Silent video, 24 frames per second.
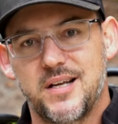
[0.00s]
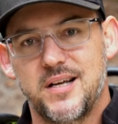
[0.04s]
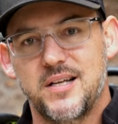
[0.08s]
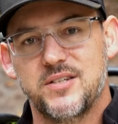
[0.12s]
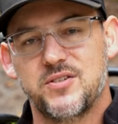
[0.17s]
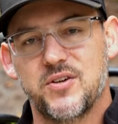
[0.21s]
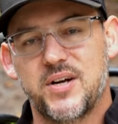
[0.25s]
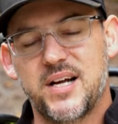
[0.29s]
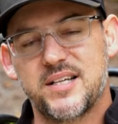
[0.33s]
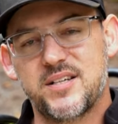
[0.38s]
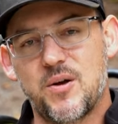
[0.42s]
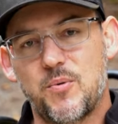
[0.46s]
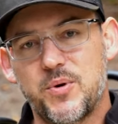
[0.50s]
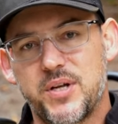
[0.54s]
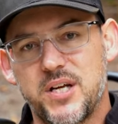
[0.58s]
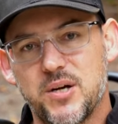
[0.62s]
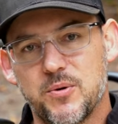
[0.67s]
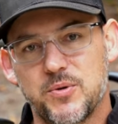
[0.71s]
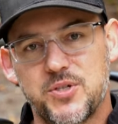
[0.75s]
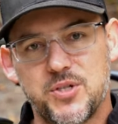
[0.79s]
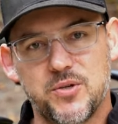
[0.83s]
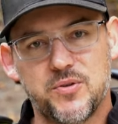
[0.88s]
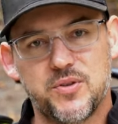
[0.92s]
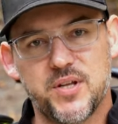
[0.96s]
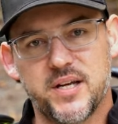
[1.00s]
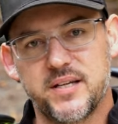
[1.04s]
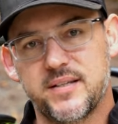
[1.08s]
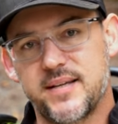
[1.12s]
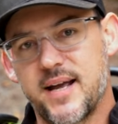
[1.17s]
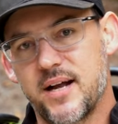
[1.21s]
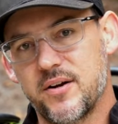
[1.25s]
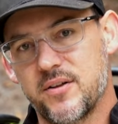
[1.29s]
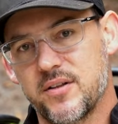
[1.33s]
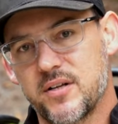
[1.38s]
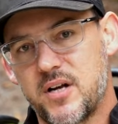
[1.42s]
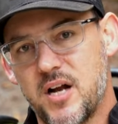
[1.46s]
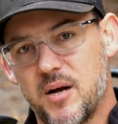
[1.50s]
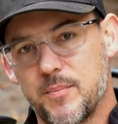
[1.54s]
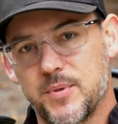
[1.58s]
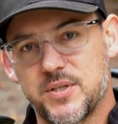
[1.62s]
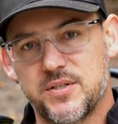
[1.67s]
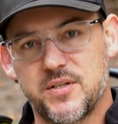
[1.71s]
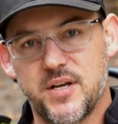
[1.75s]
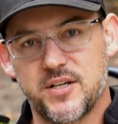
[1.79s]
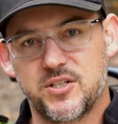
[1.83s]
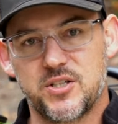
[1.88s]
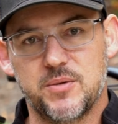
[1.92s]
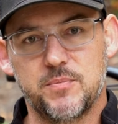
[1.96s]
So guys, I want to hear what you think down in the comment
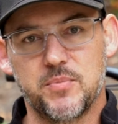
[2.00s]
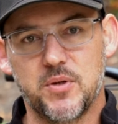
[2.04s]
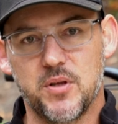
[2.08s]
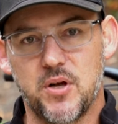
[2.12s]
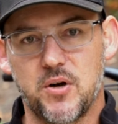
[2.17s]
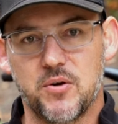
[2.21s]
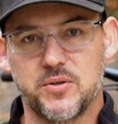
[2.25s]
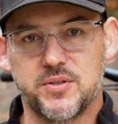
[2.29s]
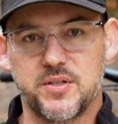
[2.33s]
section below.